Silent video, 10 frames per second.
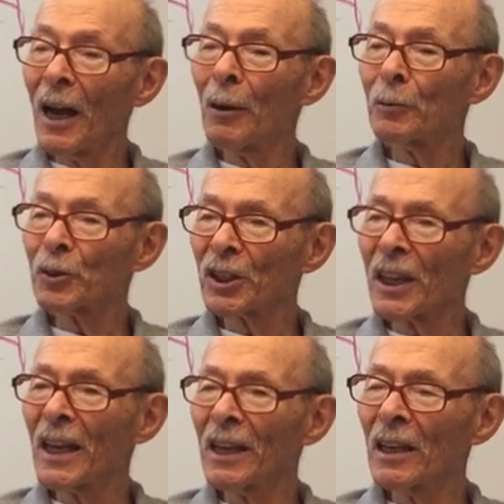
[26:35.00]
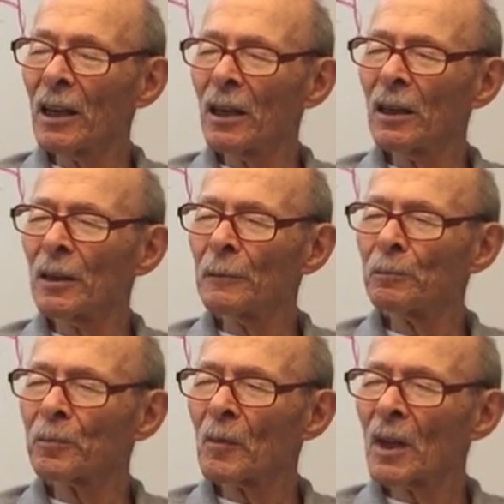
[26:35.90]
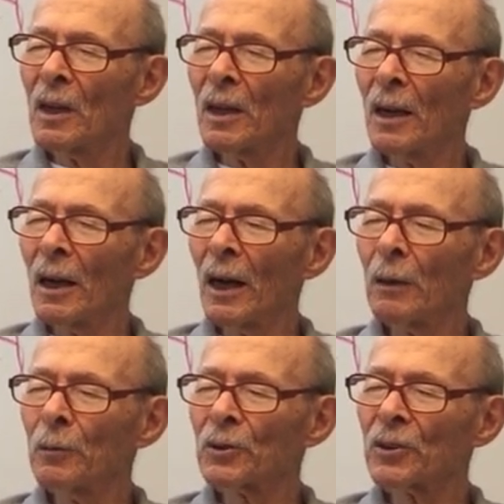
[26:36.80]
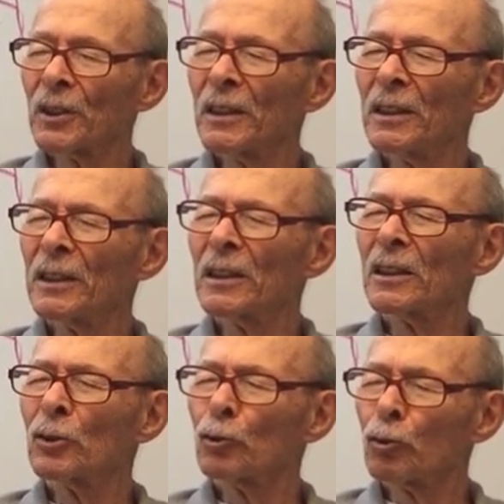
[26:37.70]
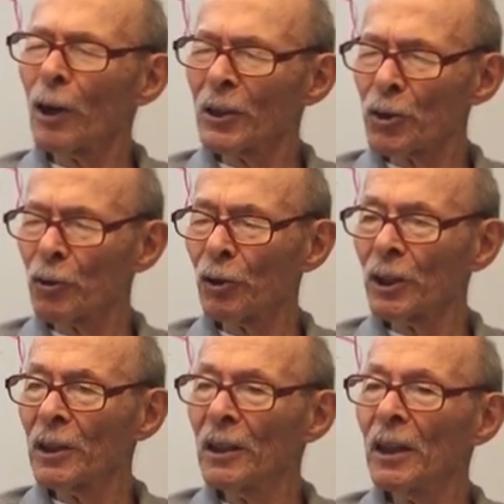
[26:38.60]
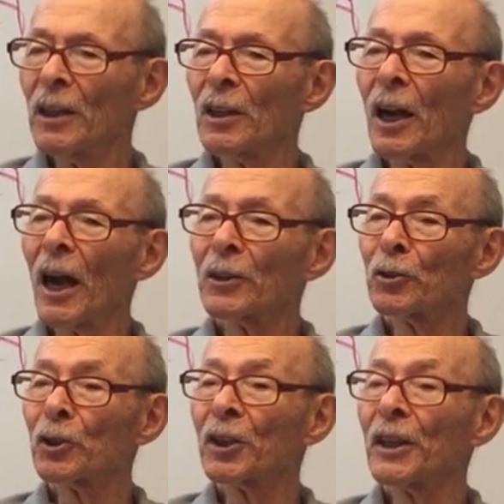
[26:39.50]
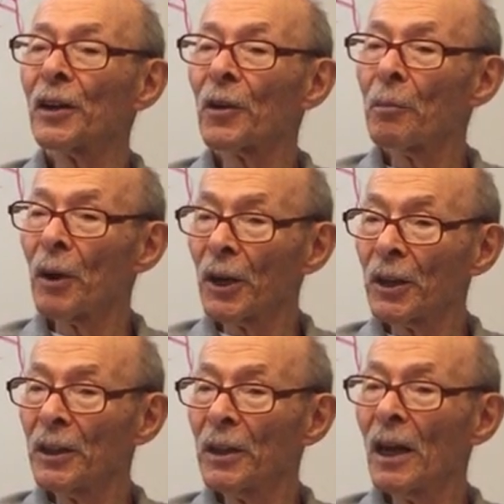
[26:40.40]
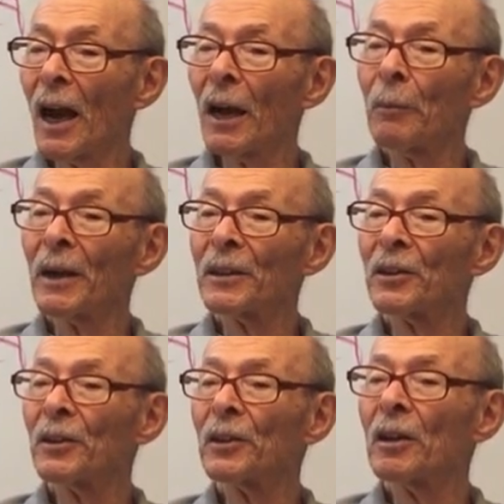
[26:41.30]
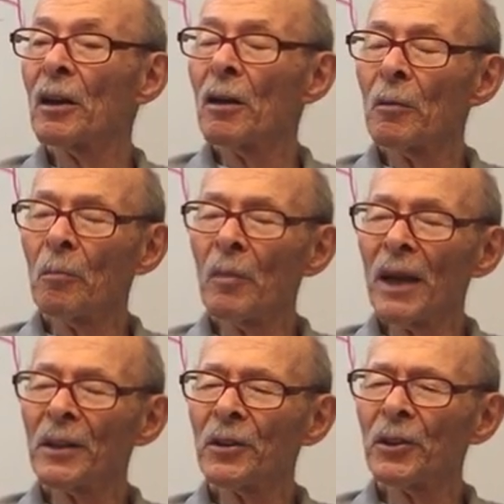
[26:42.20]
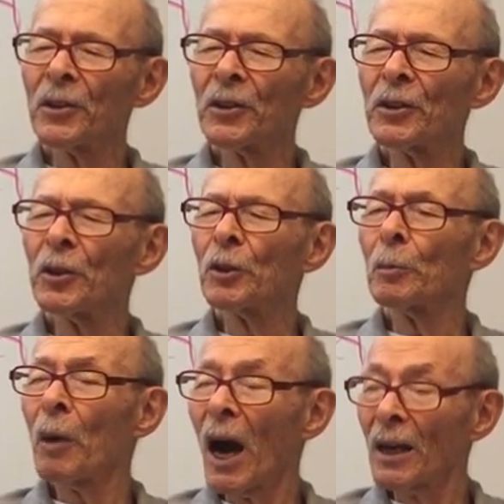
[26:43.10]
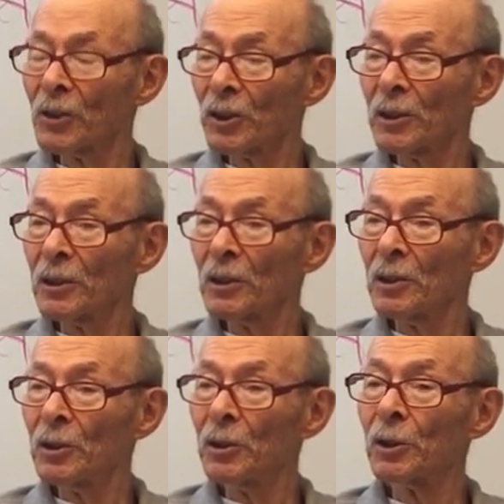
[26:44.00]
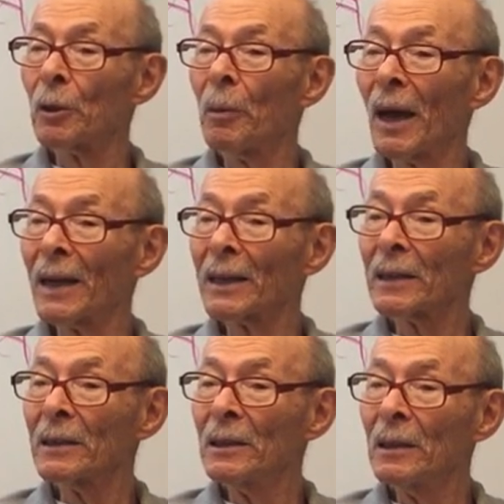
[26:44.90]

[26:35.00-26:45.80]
I was a, uh, I was the treasurer. You know, I took care of the money. I made, the, made the, the deposit to the bank